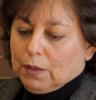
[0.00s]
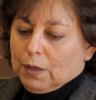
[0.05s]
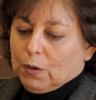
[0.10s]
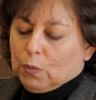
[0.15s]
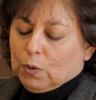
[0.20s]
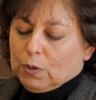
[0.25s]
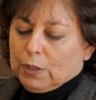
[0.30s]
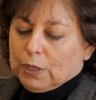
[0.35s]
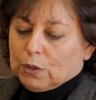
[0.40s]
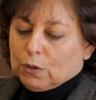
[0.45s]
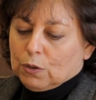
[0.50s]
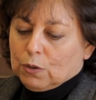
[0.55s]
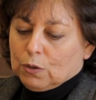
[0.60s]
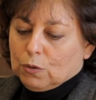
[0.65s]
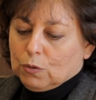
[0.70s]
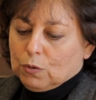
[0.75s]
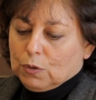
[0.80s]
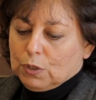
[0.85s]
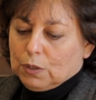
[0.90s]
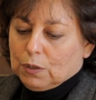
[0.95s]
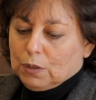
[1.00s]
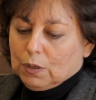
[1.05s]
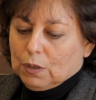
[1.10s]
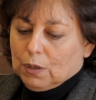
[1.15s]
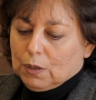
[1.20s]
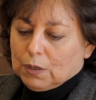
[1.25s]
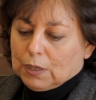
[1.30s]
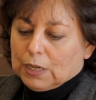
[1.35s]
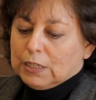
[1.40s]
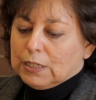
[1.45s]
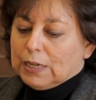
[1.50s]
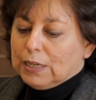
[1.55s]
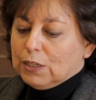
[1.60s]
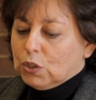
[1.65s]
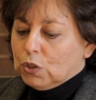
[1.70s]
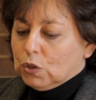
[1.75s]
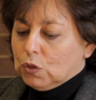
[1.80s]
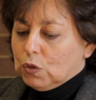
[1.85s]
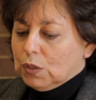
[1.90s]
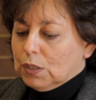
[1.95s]
It will include
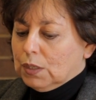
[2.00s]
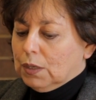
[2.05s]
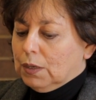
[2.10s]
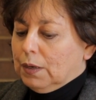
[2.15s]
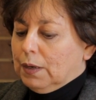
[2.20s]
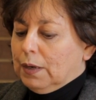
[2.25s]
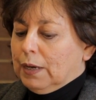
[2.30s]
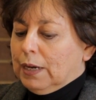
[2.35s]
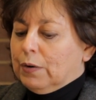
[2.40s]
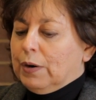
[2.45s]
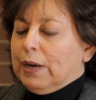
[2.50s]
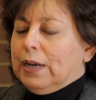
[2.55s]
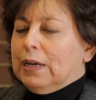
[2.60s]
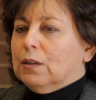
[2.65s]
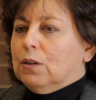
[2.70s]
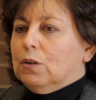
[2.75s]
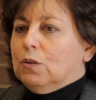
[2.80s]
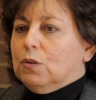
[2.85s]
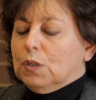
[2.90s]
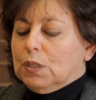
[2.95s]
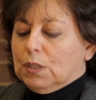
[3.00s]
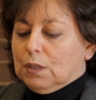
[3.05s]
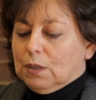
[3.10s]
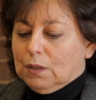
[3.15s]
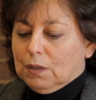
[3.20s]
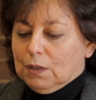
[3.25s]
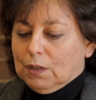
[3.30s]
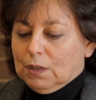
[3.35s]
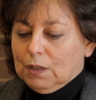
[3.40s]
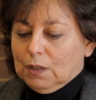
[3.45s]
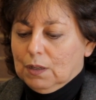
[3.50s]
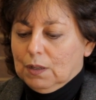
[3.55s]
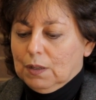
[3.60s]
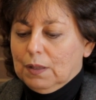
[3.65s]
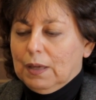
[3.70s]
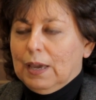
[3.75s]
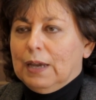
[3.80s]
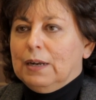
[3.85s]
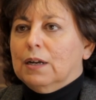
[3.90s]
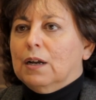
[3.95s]
condensers, air handlers,
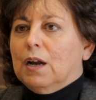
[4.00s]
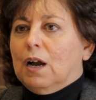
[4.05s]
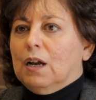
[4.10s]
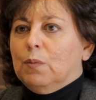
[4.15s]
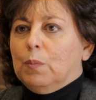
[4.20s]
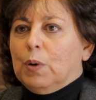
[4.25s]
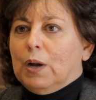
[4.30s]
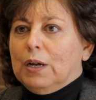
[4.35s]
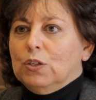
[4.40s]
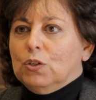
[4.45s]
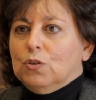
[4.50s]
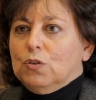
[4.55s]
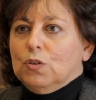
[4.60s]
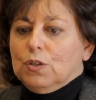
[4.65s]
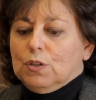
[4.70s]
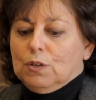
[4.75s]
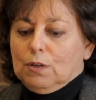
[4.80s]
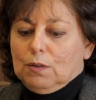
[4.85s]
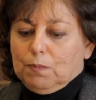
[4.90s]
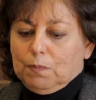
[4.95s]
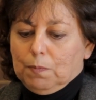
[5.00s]
and economizers.